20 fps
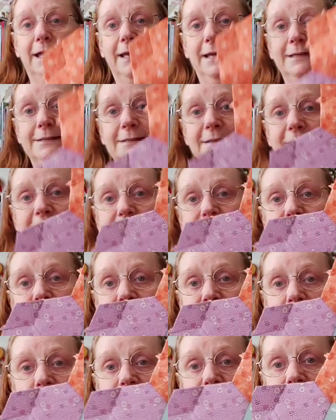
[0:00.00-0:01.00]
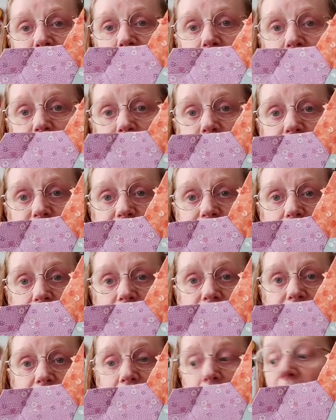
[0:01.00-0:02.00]
and this is how far I've got
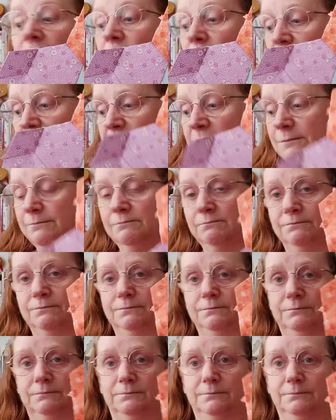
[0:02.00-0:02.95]
so far. I've got some